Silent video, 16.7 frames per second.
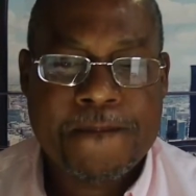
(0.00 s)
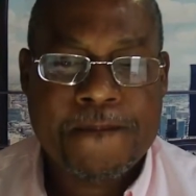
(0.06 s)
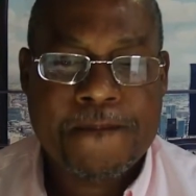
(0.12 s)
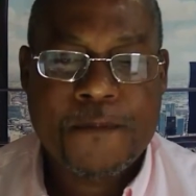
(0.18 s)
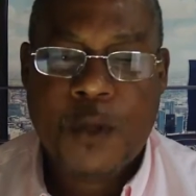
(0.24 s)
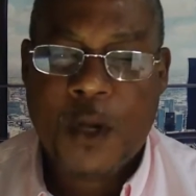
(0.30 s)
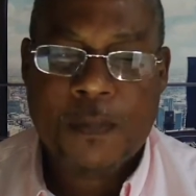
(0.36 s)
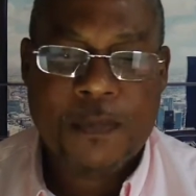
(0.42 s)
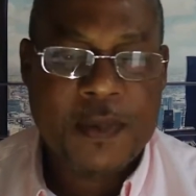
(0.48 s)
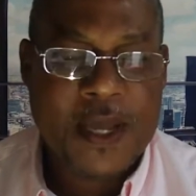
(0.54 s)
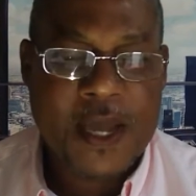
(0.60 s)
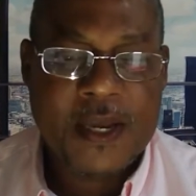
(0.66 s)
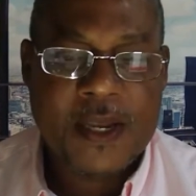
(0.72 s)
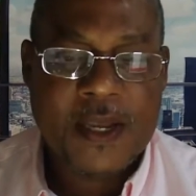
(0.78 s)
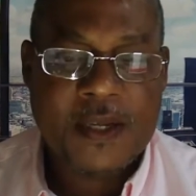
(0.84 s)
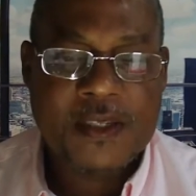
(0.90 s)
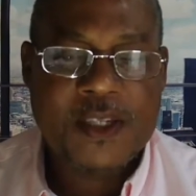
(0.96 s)
Not
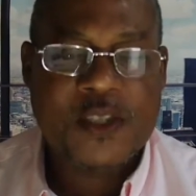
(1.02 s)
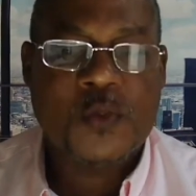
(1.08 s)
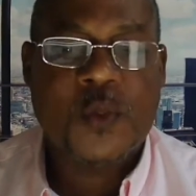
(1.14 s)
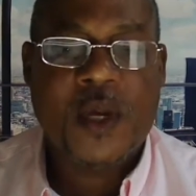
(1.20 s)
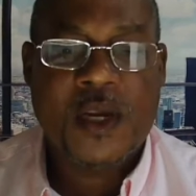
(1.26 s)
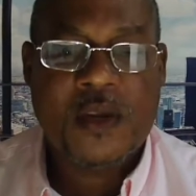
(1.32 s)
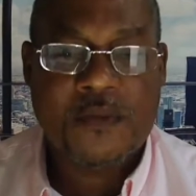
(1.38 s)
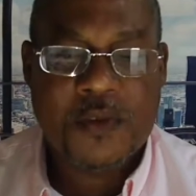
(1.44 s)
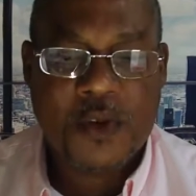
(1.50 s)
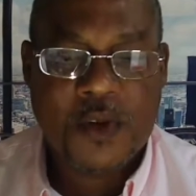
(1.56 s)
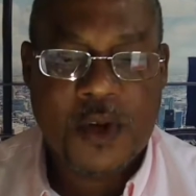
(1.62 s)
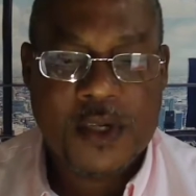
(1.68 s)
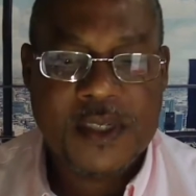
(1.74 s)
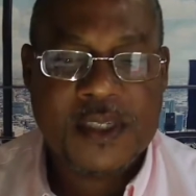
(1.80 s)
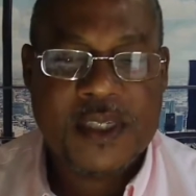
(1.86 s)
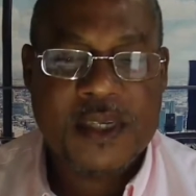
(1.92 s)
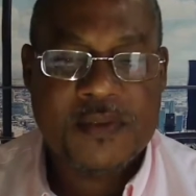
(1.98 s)
planning, just waiting for
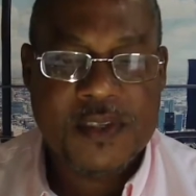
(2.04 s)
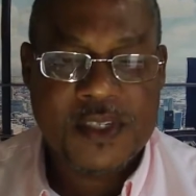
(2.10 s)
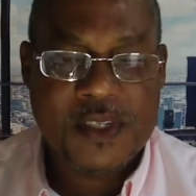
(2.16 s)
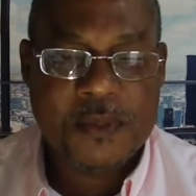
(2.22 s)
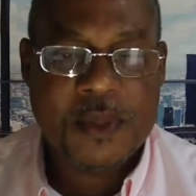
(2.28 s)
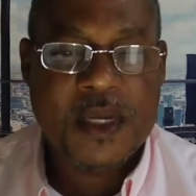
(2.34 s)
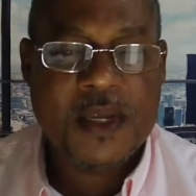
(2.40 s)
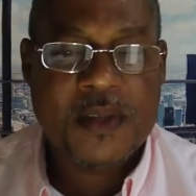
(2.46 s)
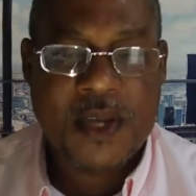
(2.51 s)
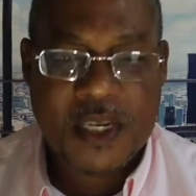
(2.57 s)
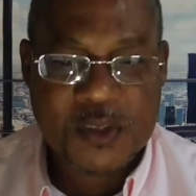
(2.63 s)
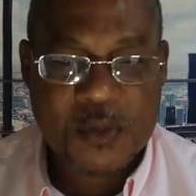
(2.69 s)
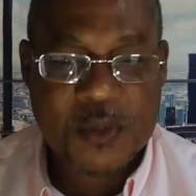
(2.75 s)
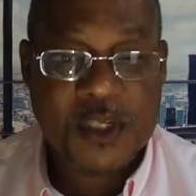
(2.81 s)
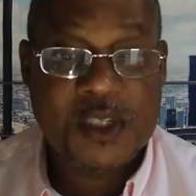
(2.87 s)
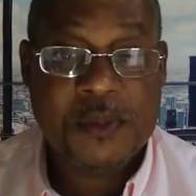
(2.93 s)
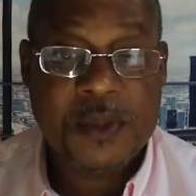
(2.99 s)
God to give it to me. And that's
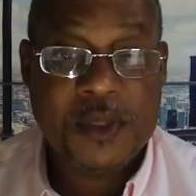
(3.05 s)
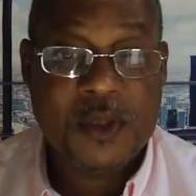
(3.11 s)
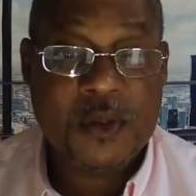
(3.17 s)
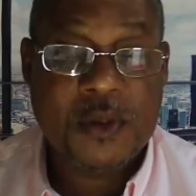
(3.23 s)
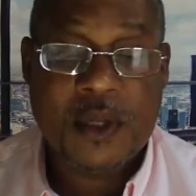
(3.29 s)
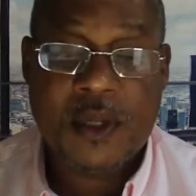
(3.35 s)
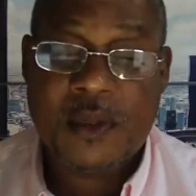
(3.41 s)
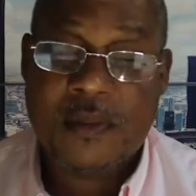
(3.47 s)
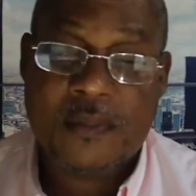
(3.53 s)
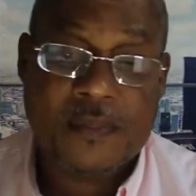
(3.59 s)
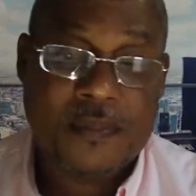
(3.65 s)
what he's been doing.